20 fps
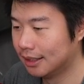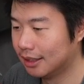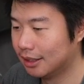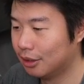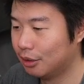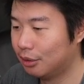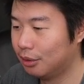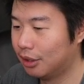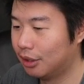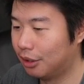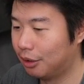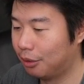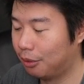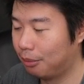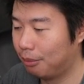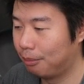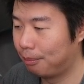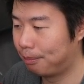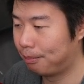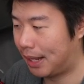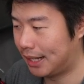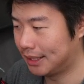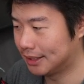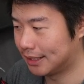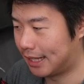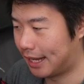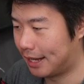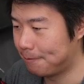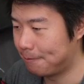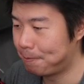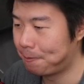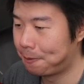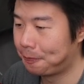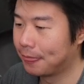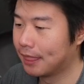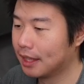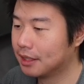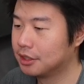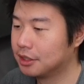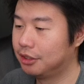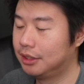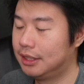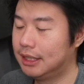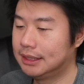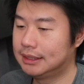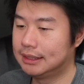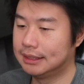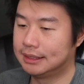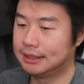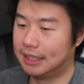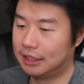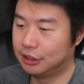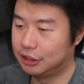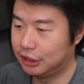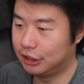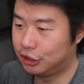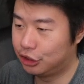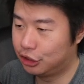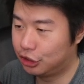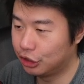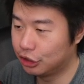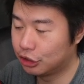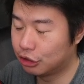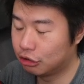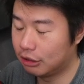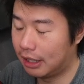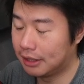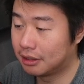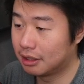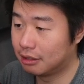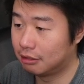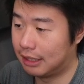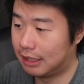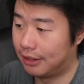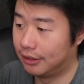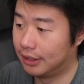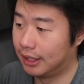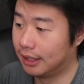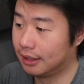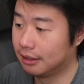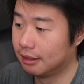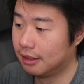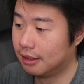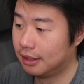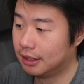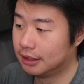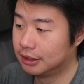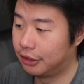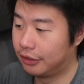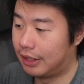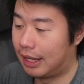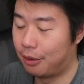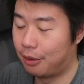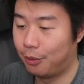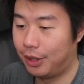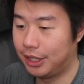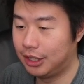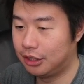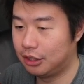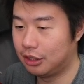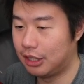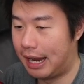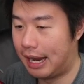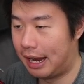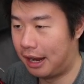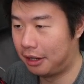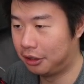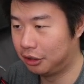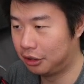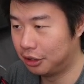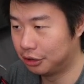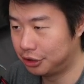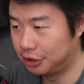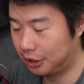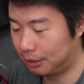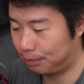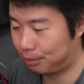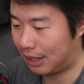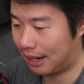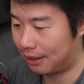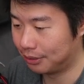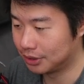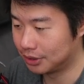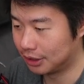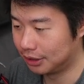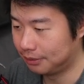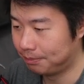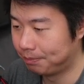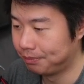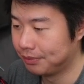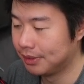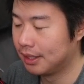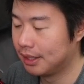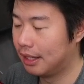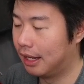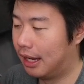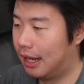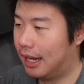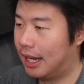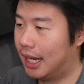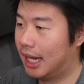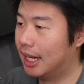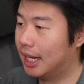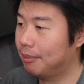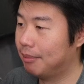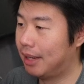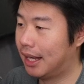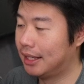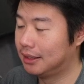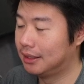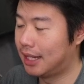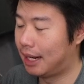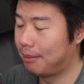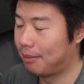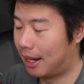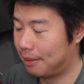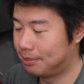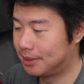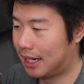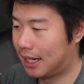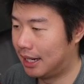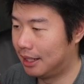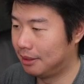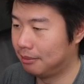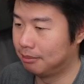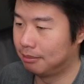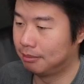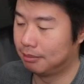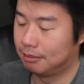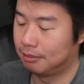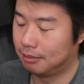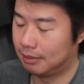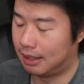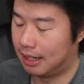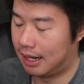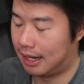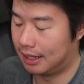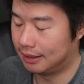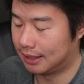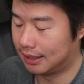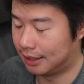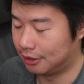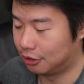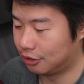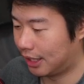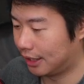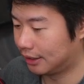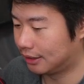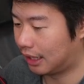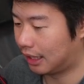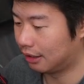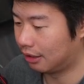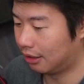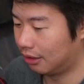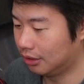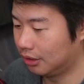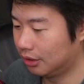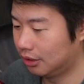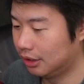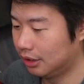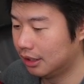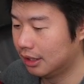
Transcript: we'll paste that. So this essentially should create the routing so that when you go to the browser um, and type uptime uh, dot dragon dot local,